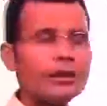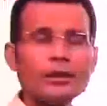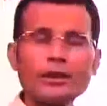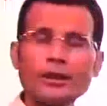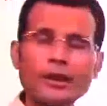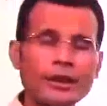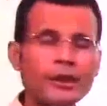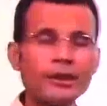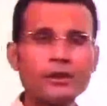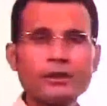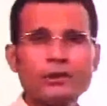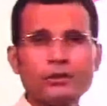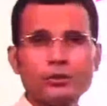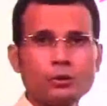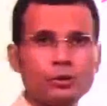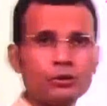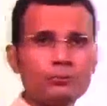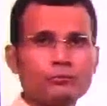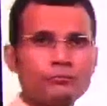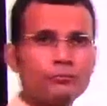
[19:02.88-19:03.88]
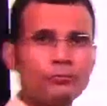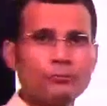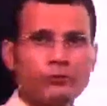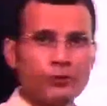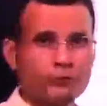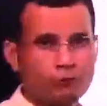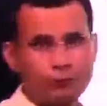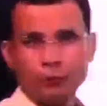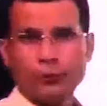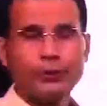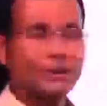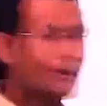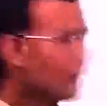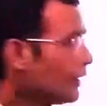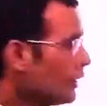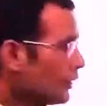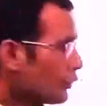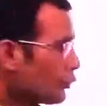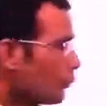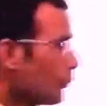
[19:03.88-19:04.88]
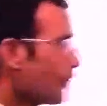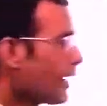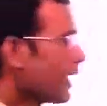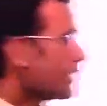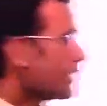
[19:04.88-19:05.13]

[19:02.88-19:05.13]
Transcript: in those fluids. So when I